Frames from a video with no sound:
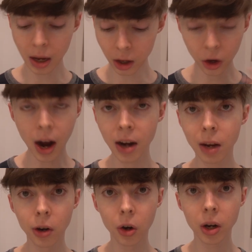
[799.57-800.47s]
your
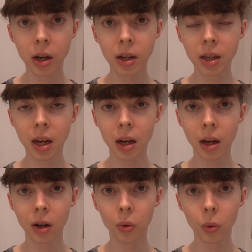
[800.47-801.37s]
active ingredients
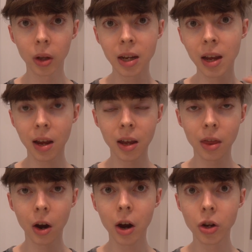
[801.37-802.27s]
can really get in
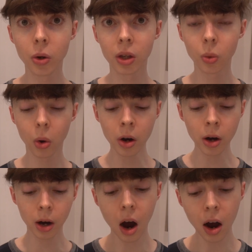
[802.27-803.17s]
there and do its
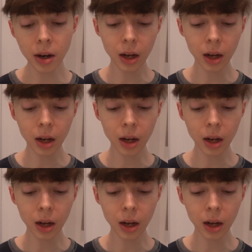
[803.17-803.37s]
work. On